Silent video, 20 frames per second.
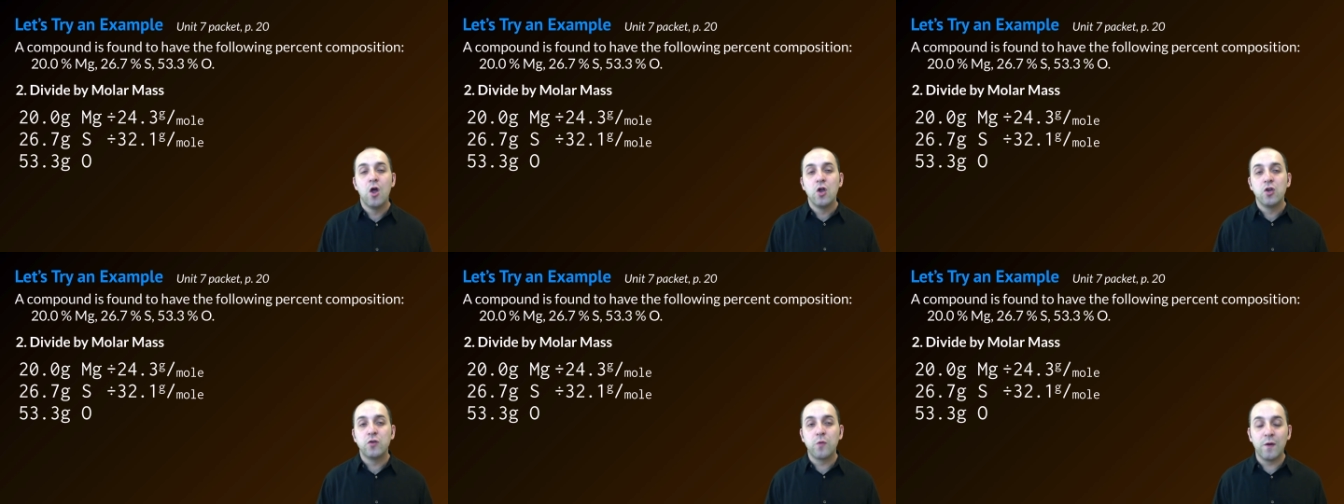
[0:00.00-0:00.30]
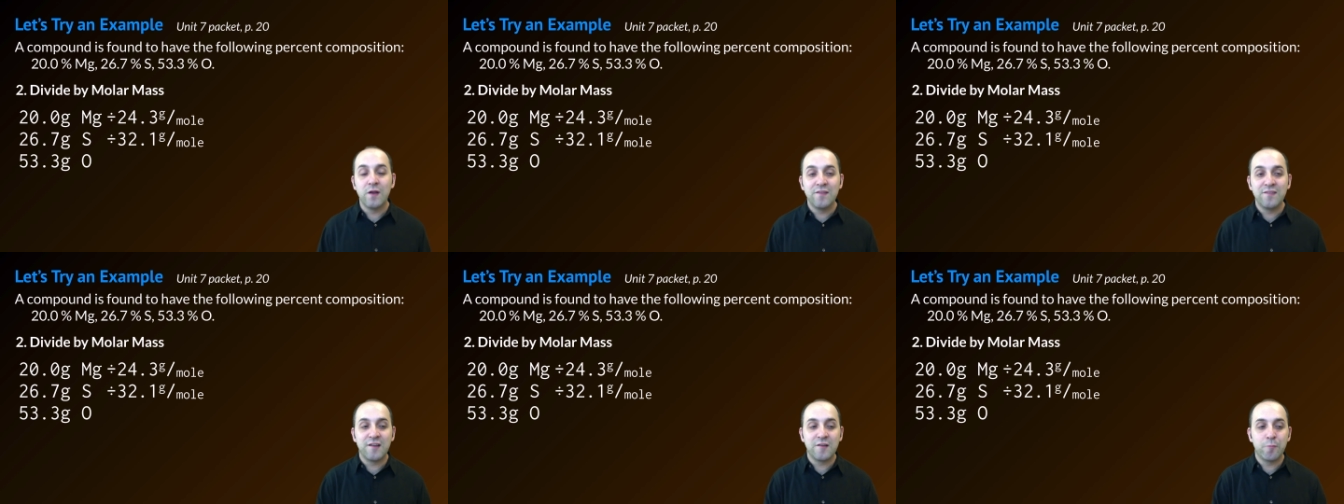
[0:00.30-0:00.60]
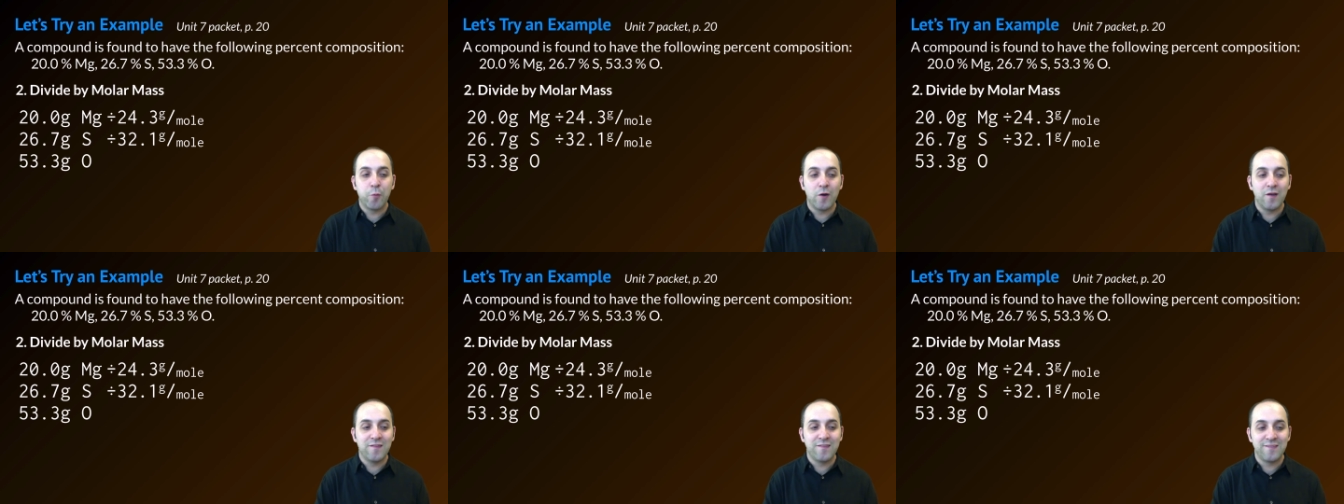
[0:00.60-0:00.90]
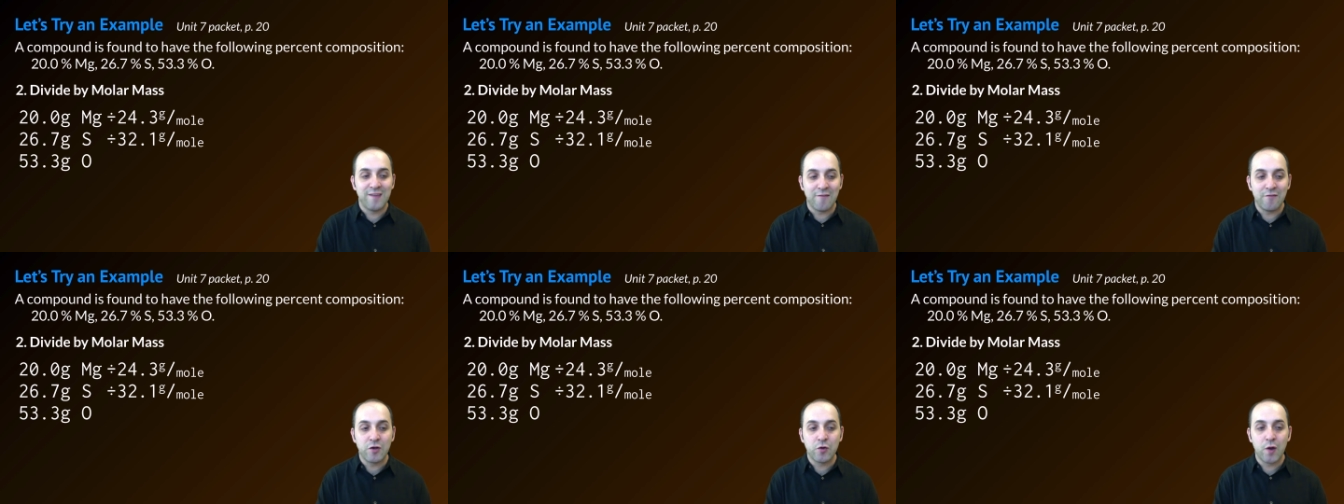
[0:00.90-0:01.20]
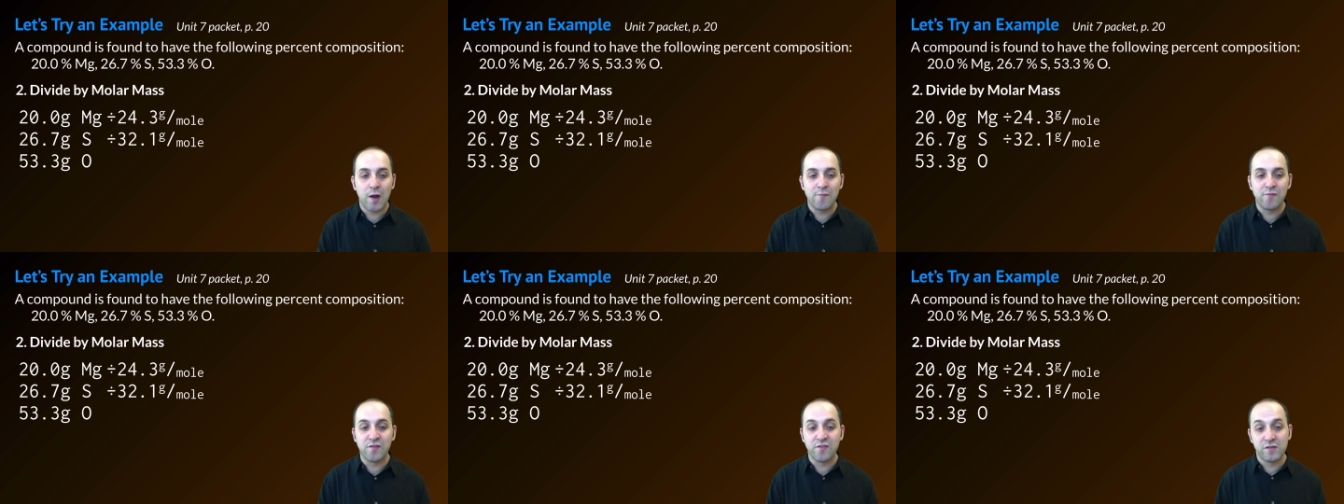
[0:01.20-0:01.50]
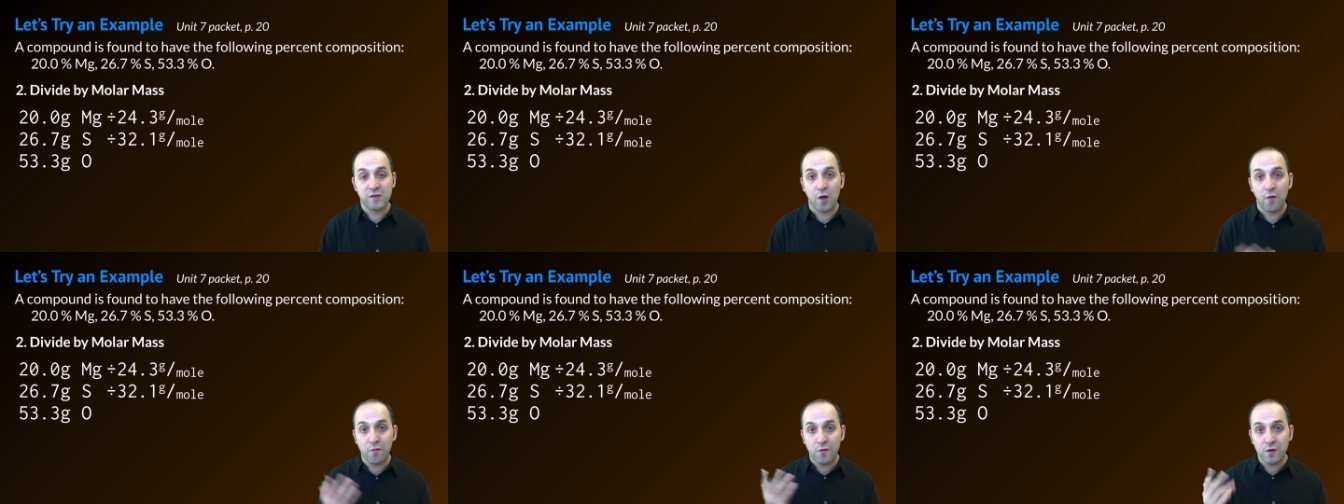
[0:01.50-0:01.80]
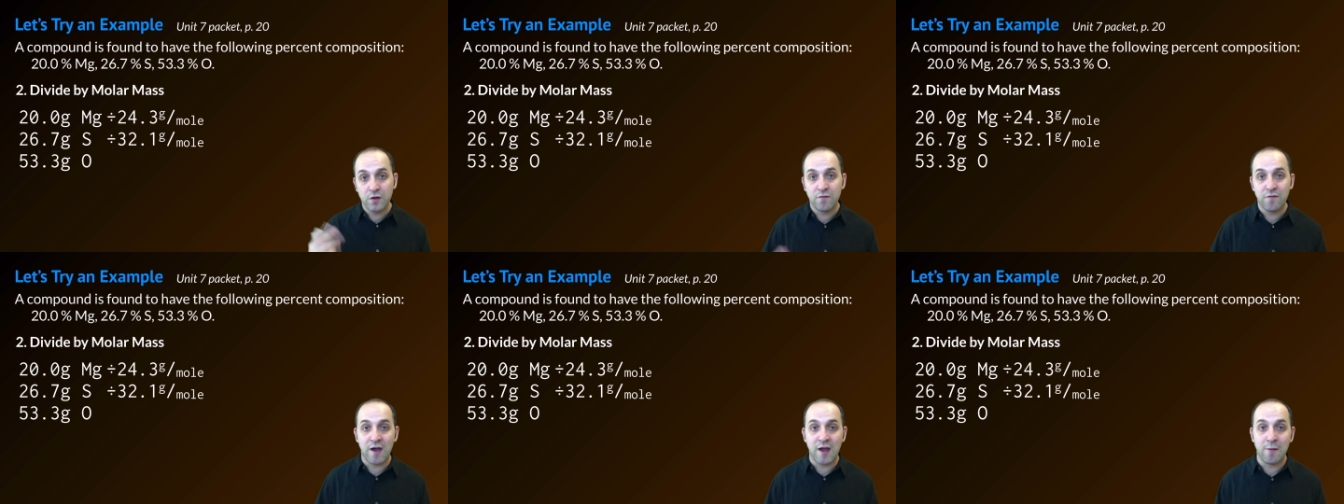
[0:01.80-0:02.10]
26.7 grams of sulfur
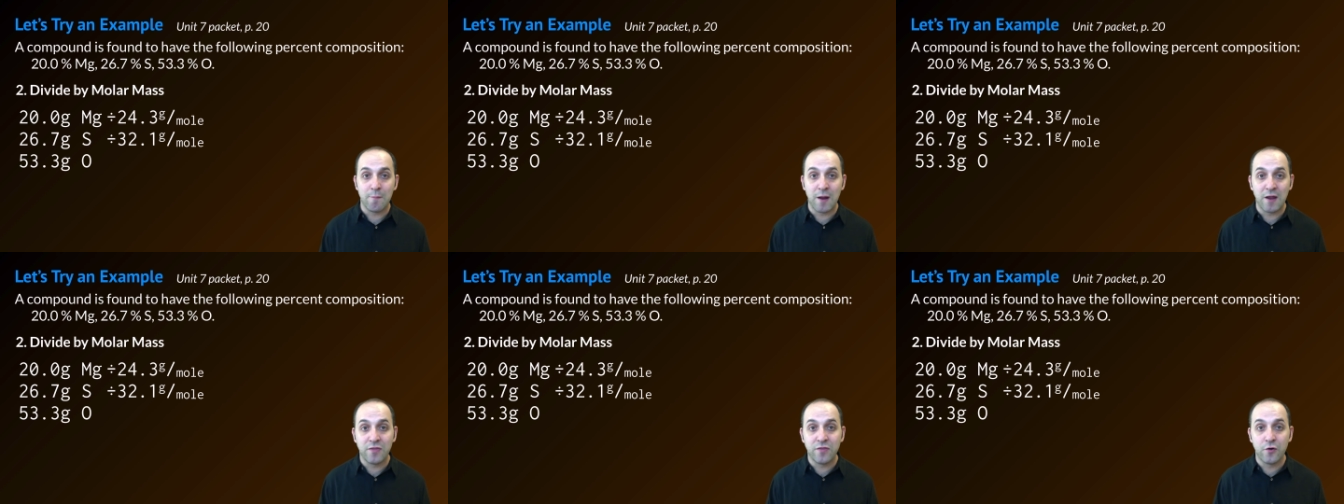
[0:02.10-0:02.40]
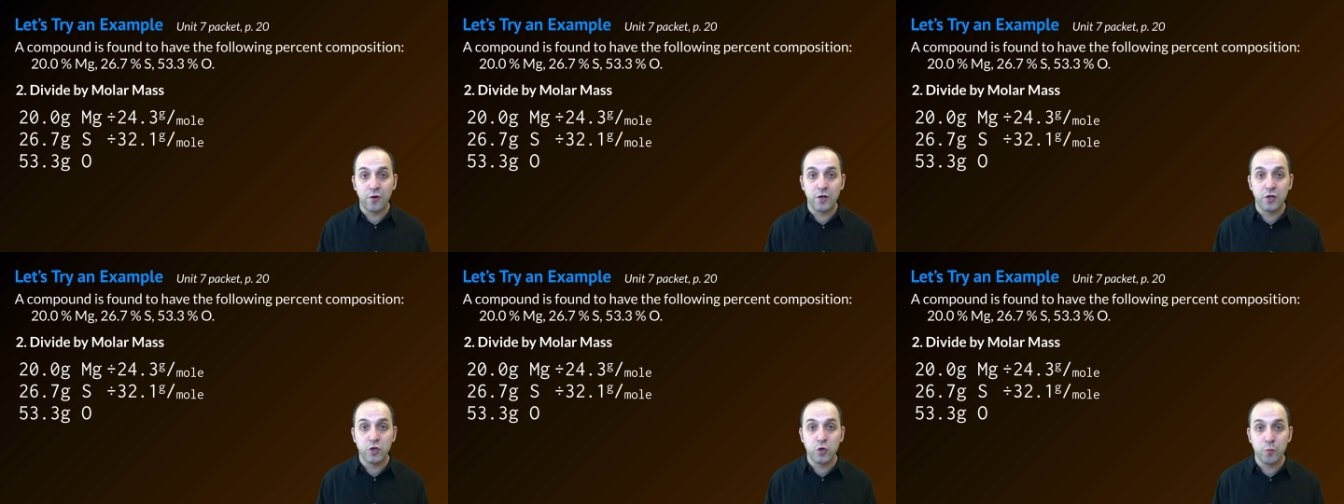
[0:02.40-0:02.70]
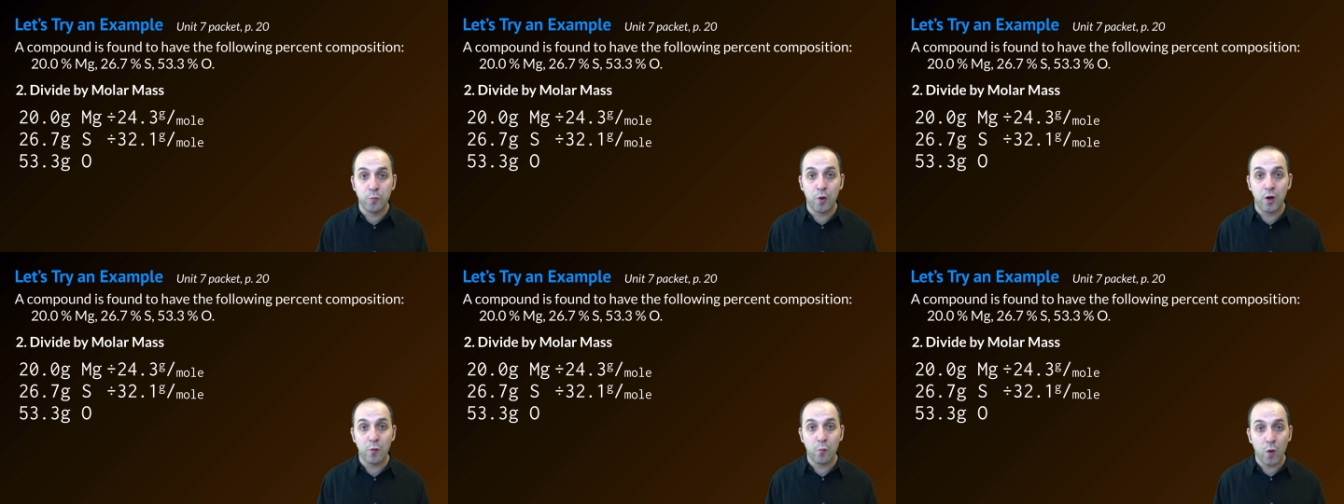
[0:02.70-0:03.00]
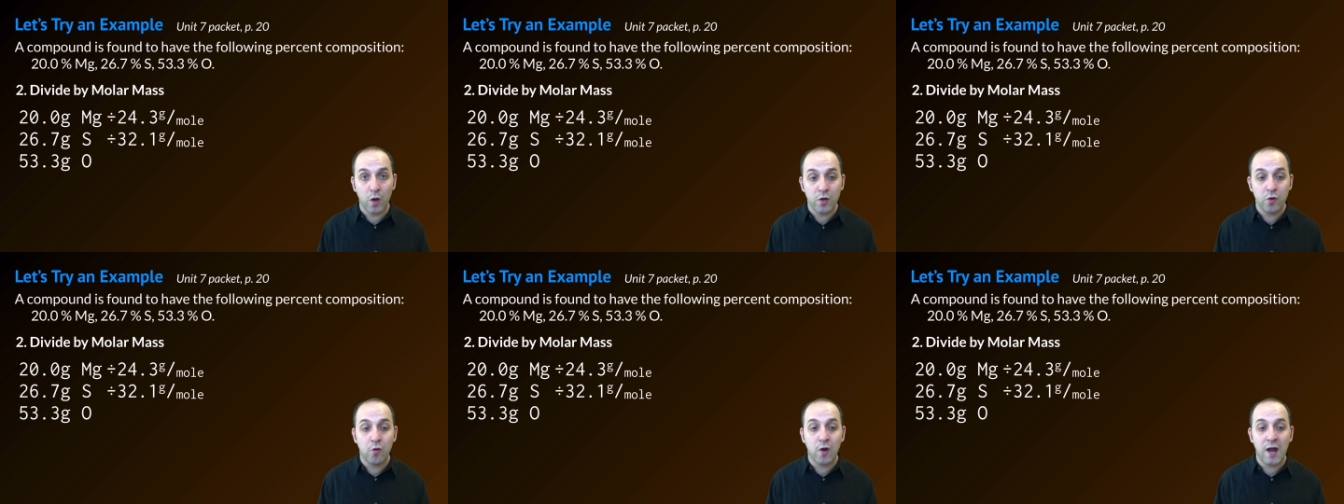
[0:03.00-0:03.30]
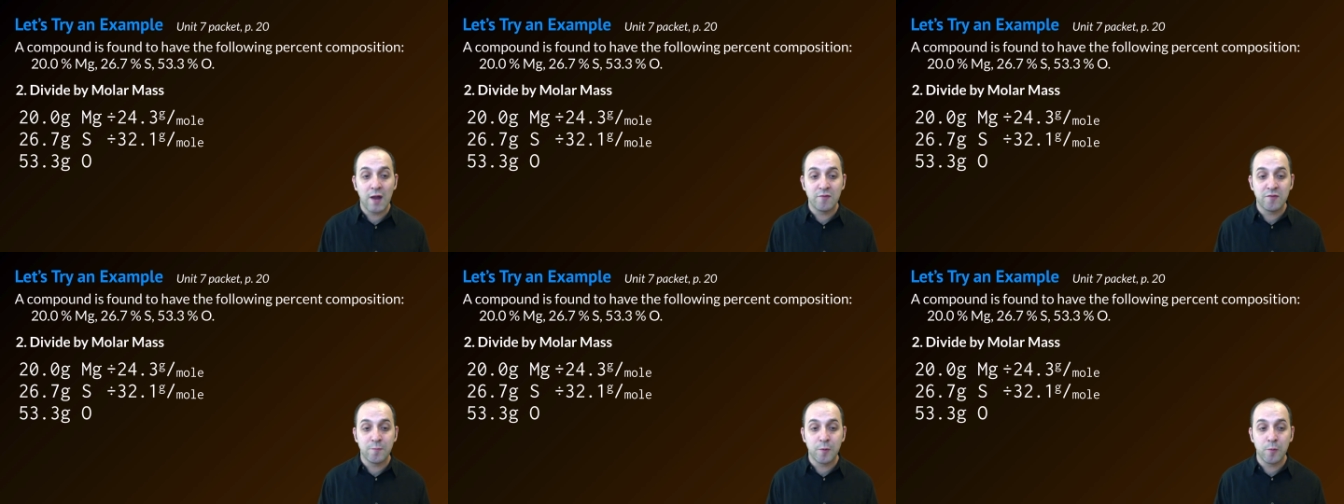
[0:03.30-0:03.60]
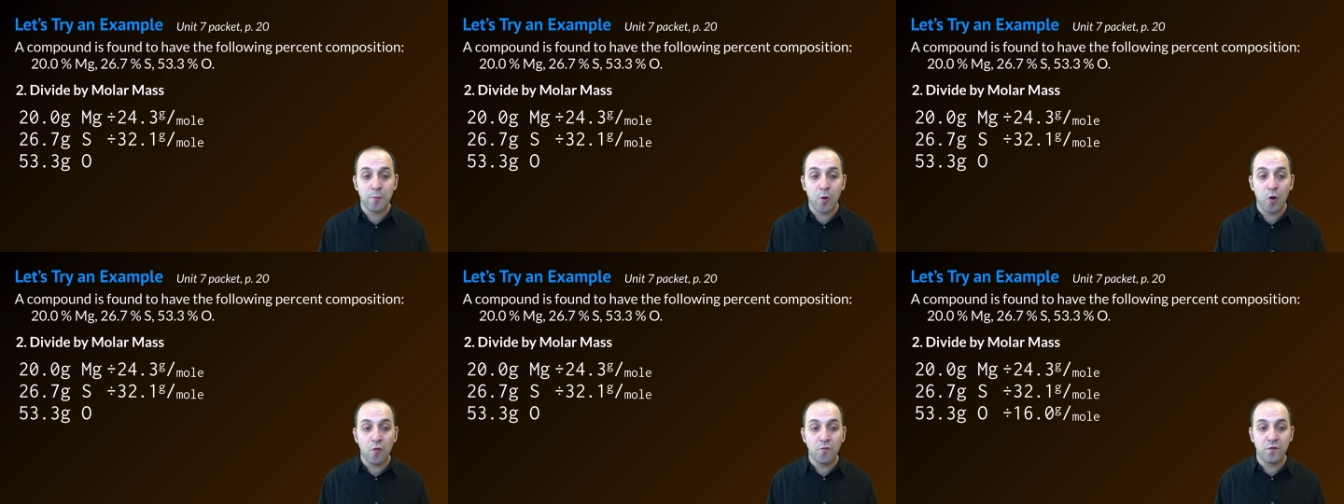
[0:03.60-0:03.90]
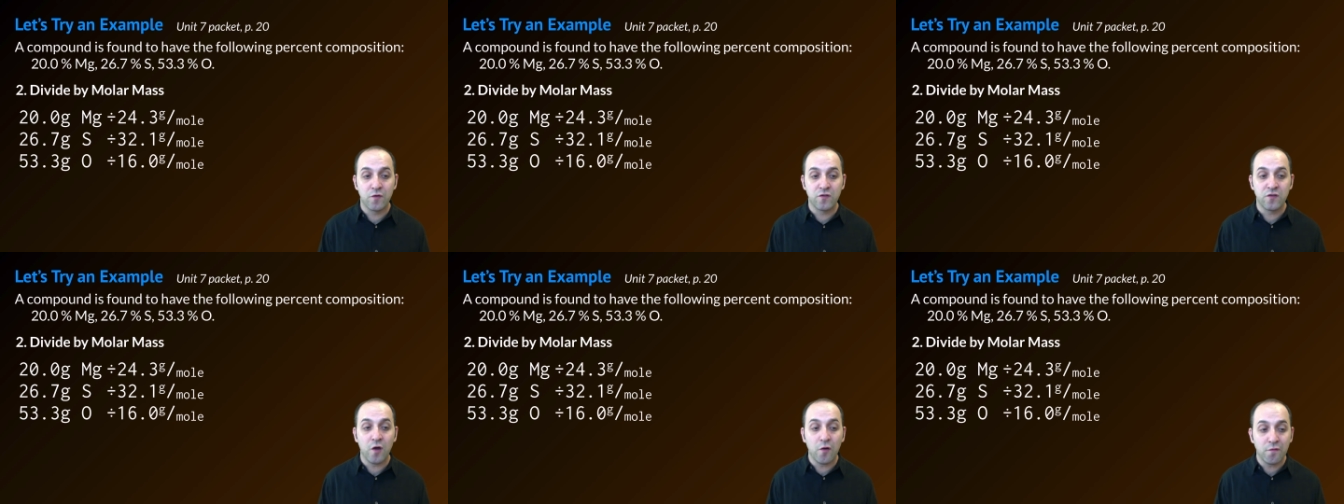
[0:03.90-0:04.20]
divided by 32.1 grams per mole for
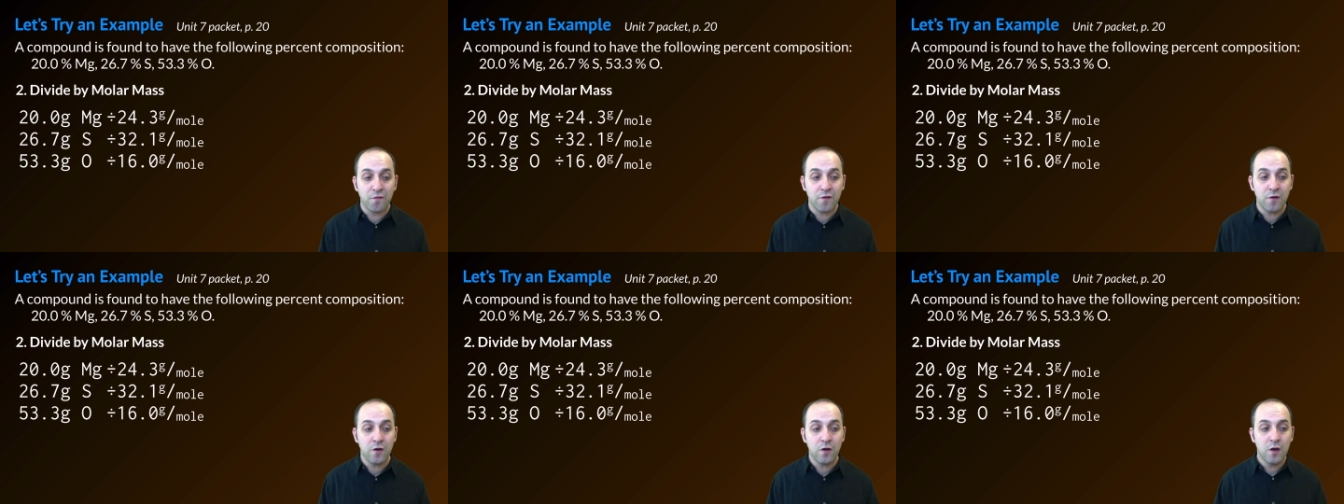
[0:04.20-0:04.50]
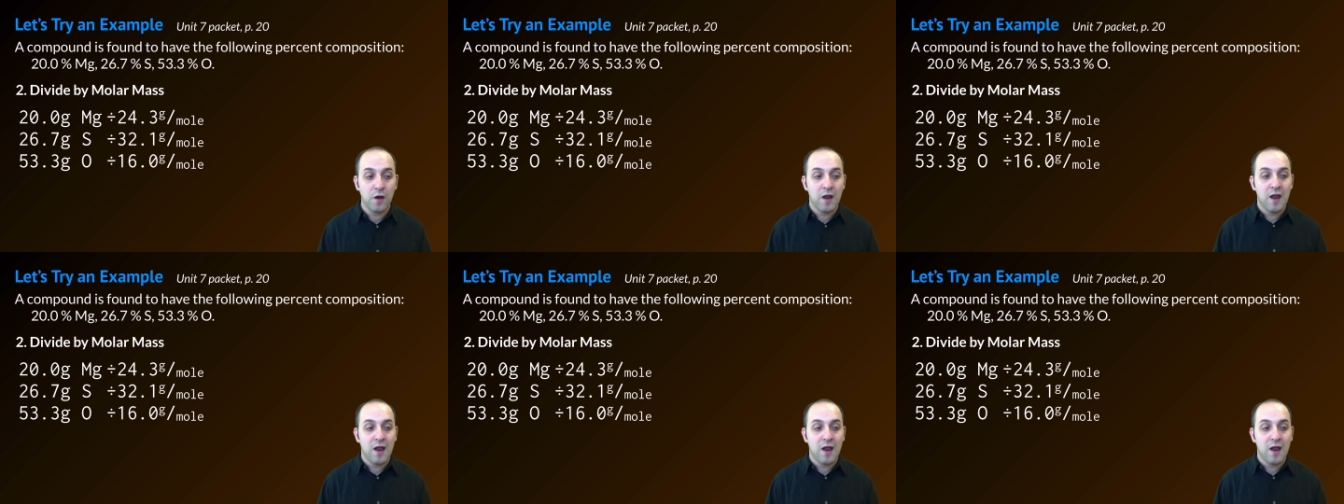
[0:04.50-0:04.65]
sulfur,